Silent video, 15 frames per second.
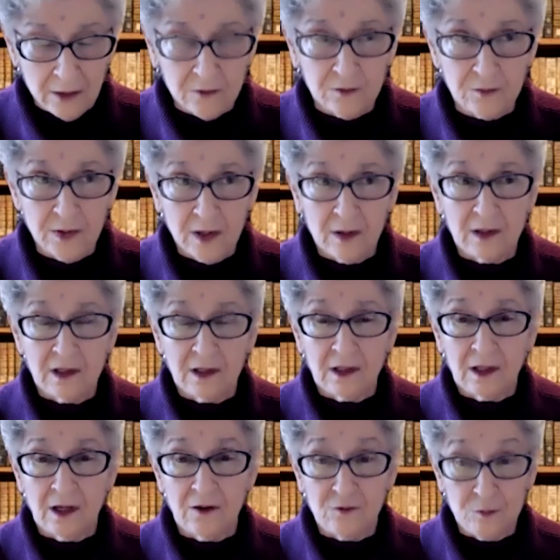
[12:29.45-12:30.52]
of
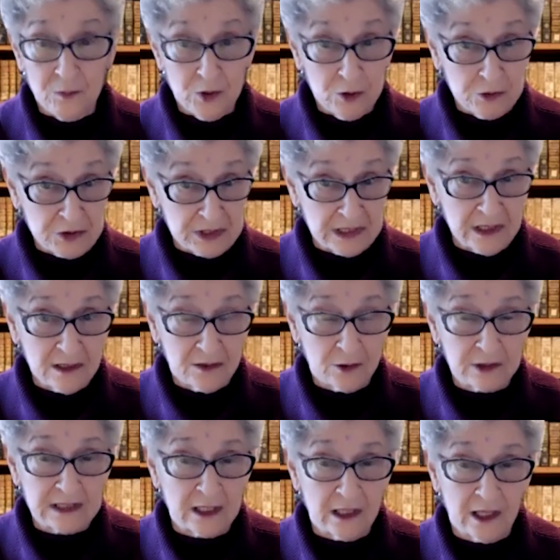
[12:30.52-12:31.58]
music. There
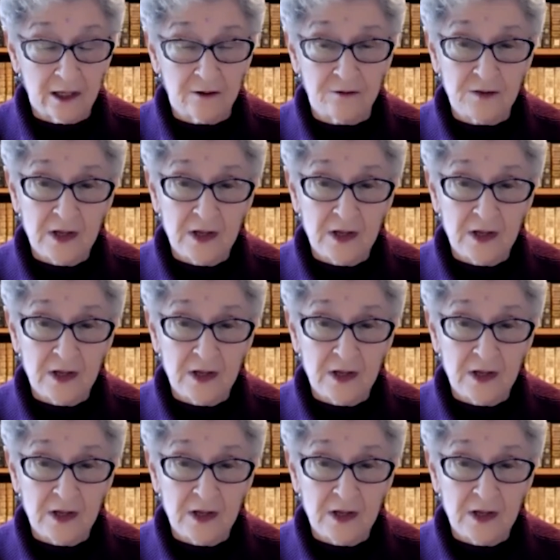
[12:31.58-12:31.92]
was a lot of